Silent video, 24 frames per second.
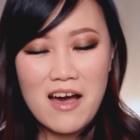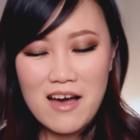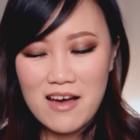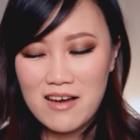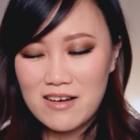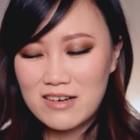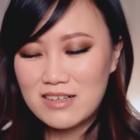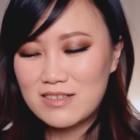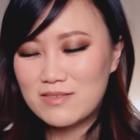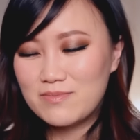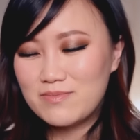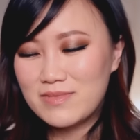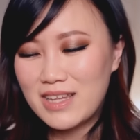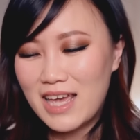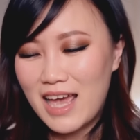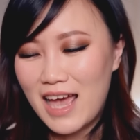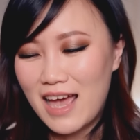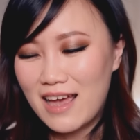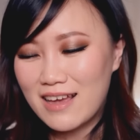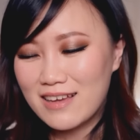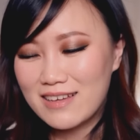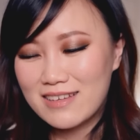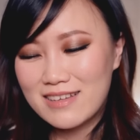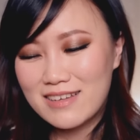um,
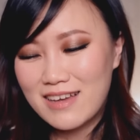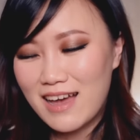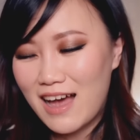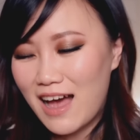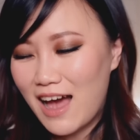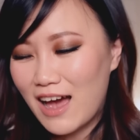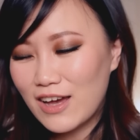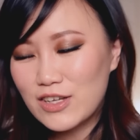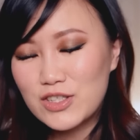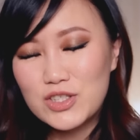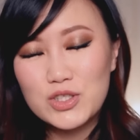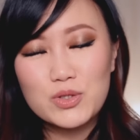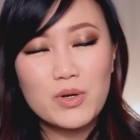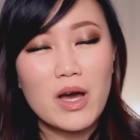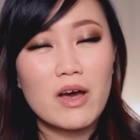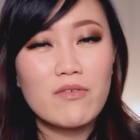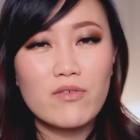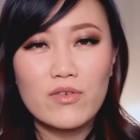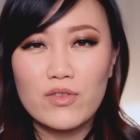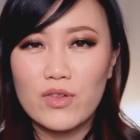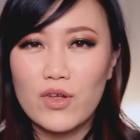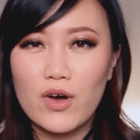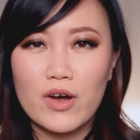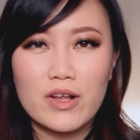I do
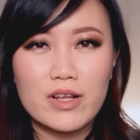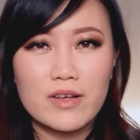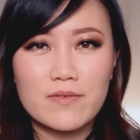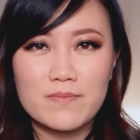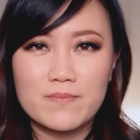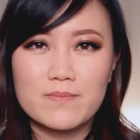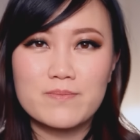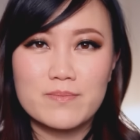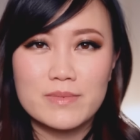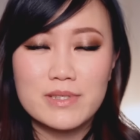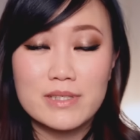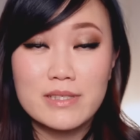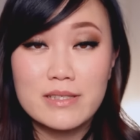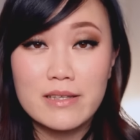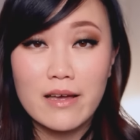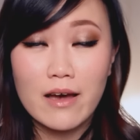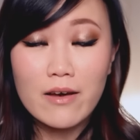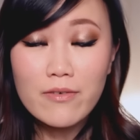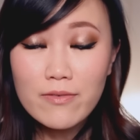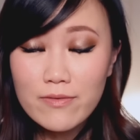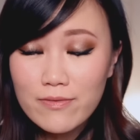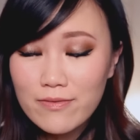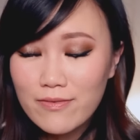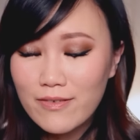have a lot of
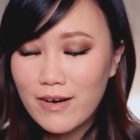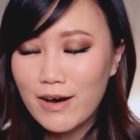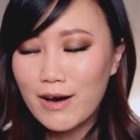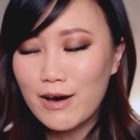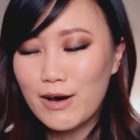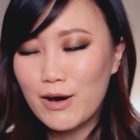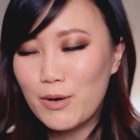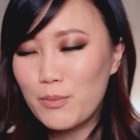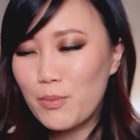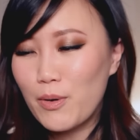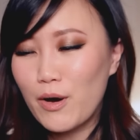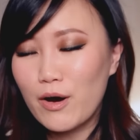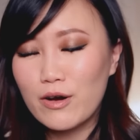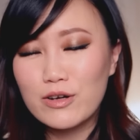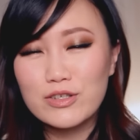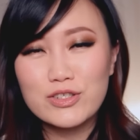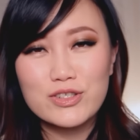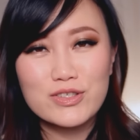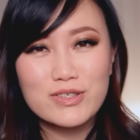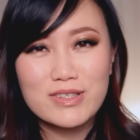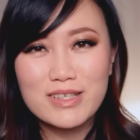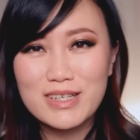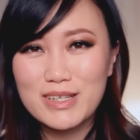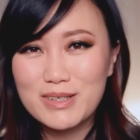stuff, uh,
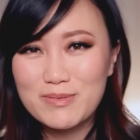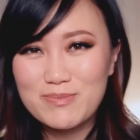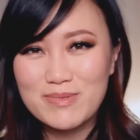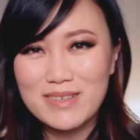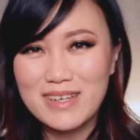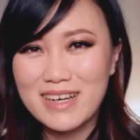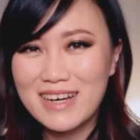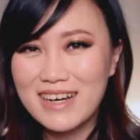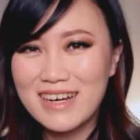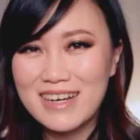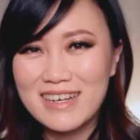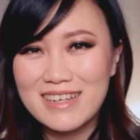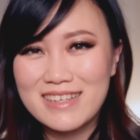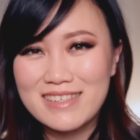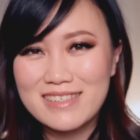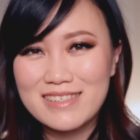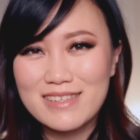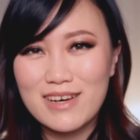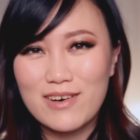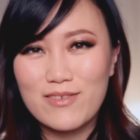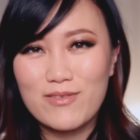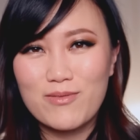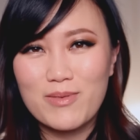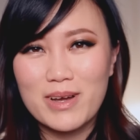partially because
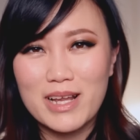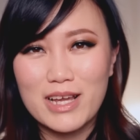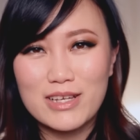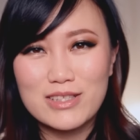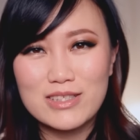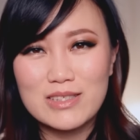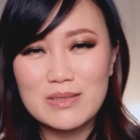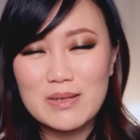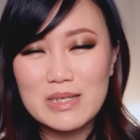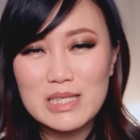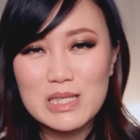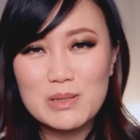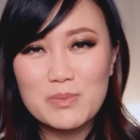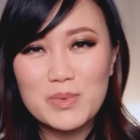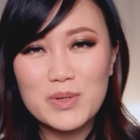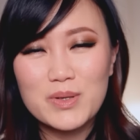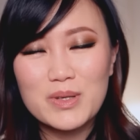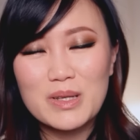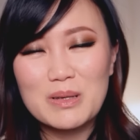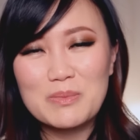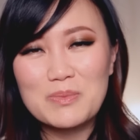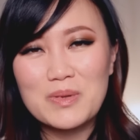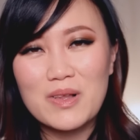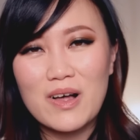of what I do as a
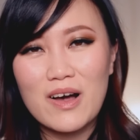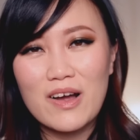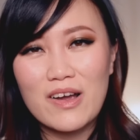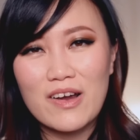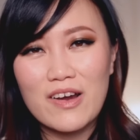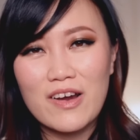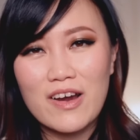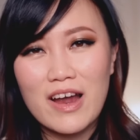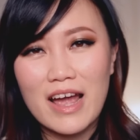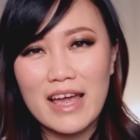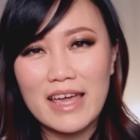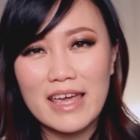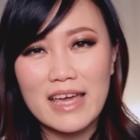beauty blogger. I